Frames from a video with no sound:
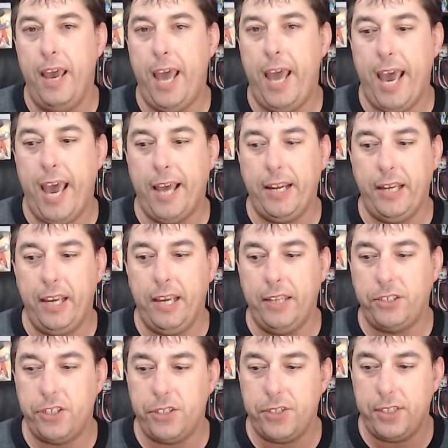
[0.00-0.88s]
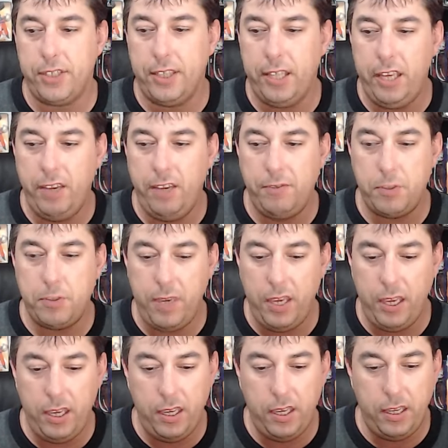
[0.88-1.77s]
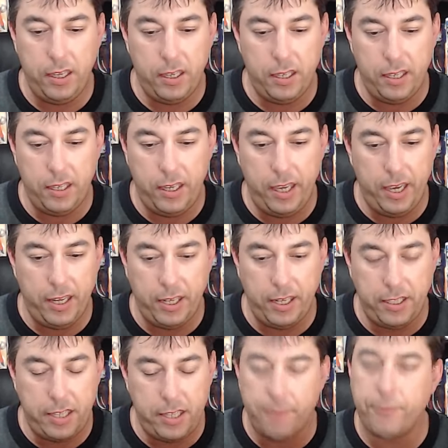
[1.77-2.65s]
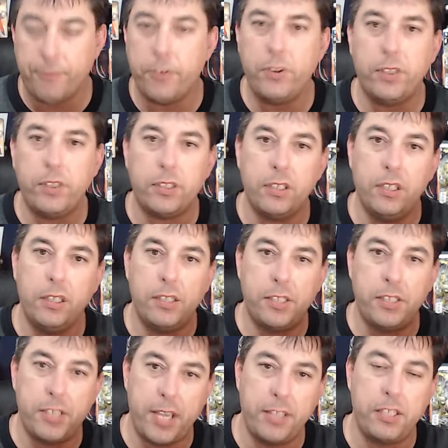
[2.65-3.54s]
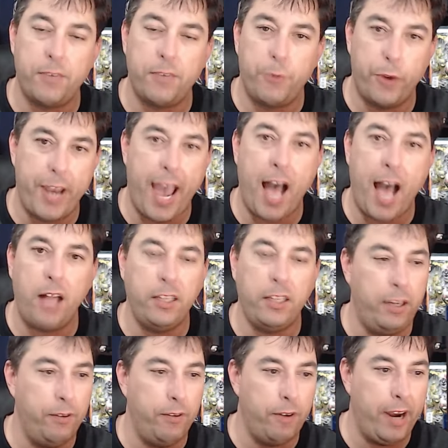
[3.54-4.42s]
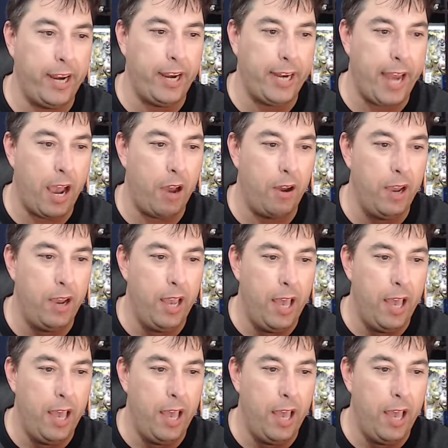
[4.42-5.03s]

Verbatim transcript: and it just leaves me in a different sense of reality right now,